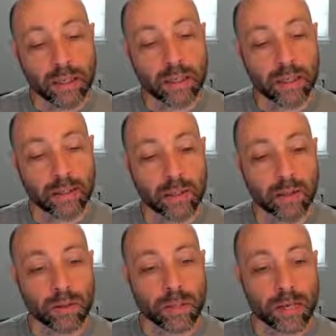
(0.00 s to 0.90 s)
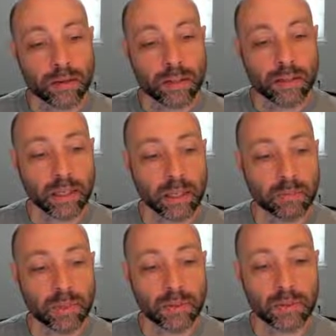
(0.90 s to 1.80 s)
and so now it's
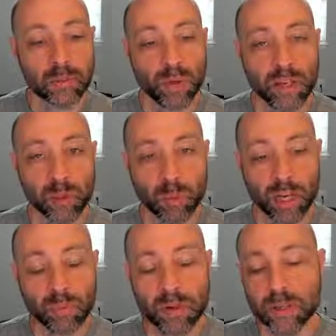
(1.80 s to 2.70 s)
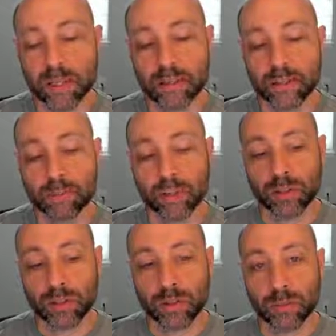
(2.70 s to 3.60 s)
time to pay the piper, and so I'm going to
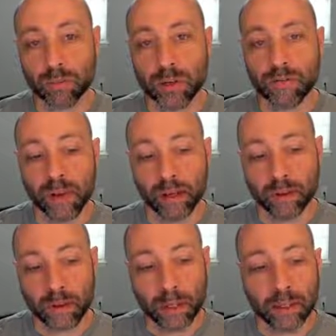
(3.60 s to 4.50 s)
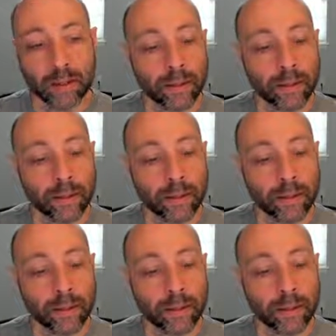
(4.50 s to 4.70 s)
do some refactoring.